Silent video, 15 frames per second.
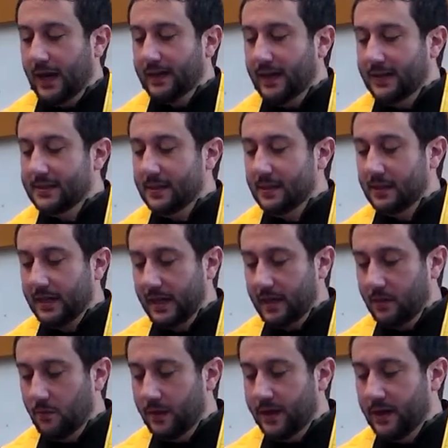I'd like to look
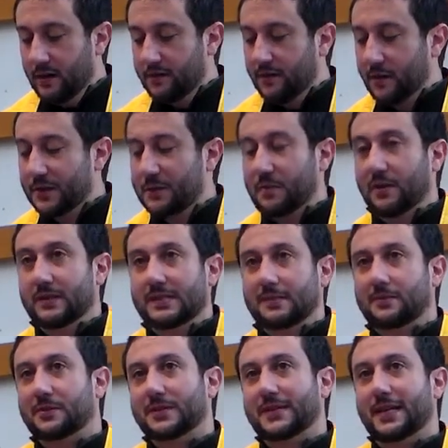at what our first
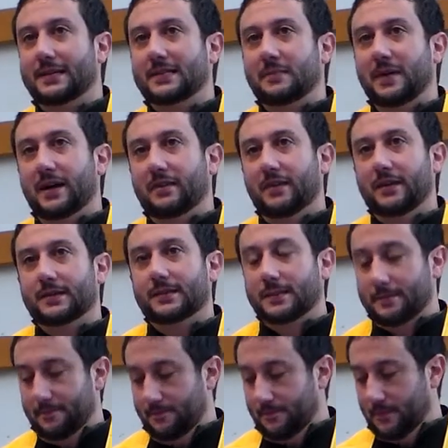principle says about
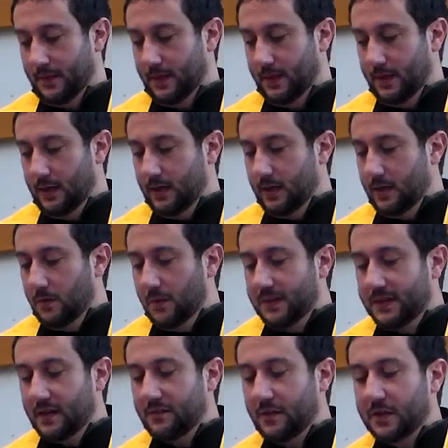this.
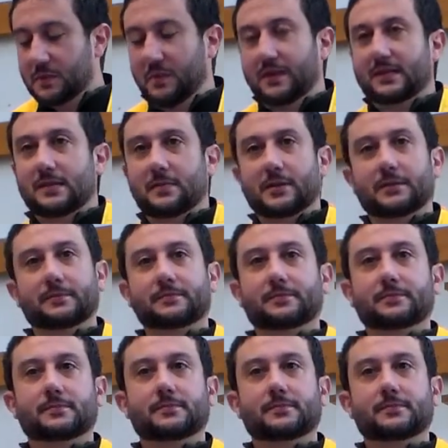What's our first principle?